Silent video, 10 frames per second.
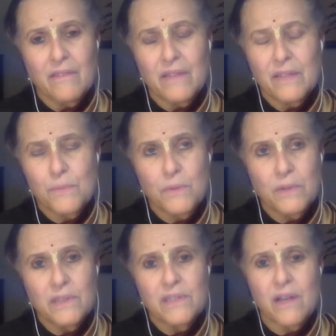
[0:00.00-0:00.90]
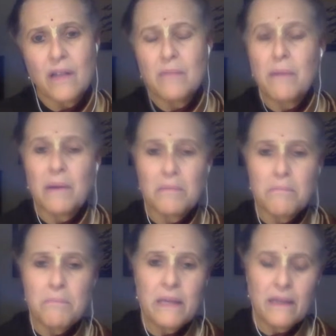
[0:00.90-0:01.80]
this world is all about
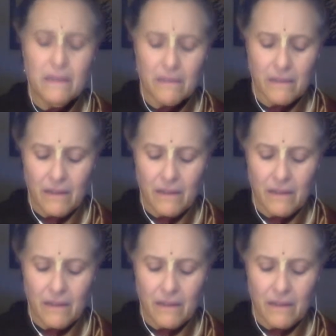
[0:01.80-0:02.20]
me